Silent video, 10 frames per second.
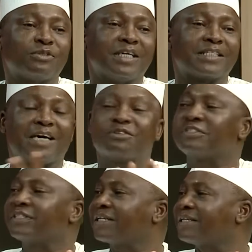as council
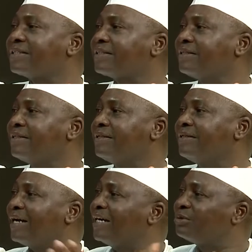secretary,
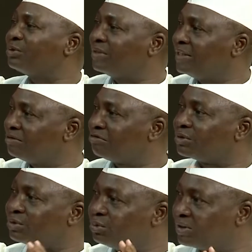and today, for
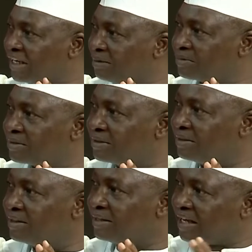2 times,
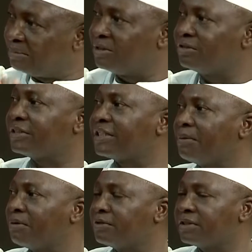I'm now the chairman
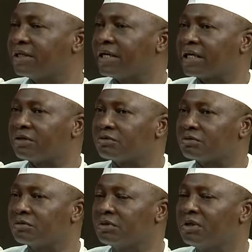of this area council.
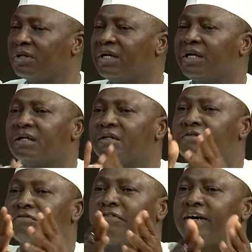
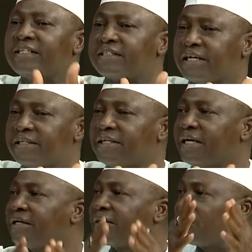Files are
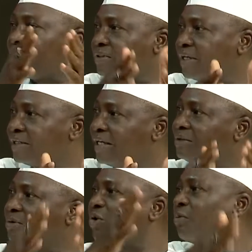there, records are there,
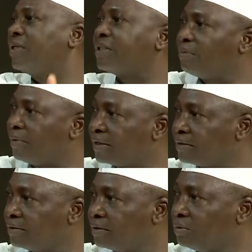documents remain.
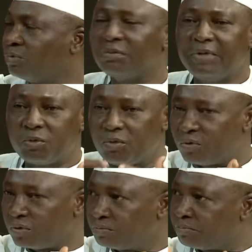We may go,
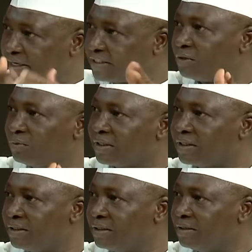pass away,
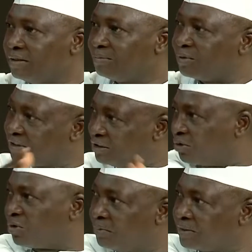but the
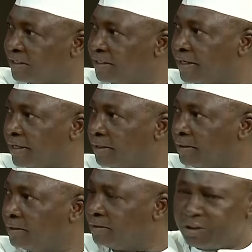documents are there.
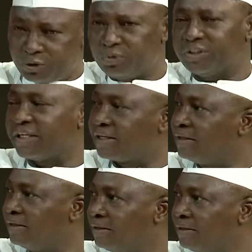They should check.
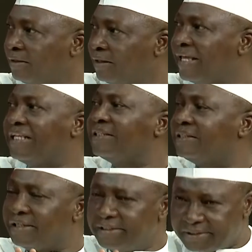In the
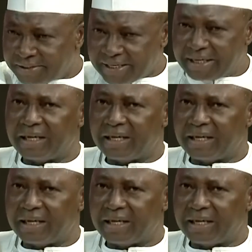entire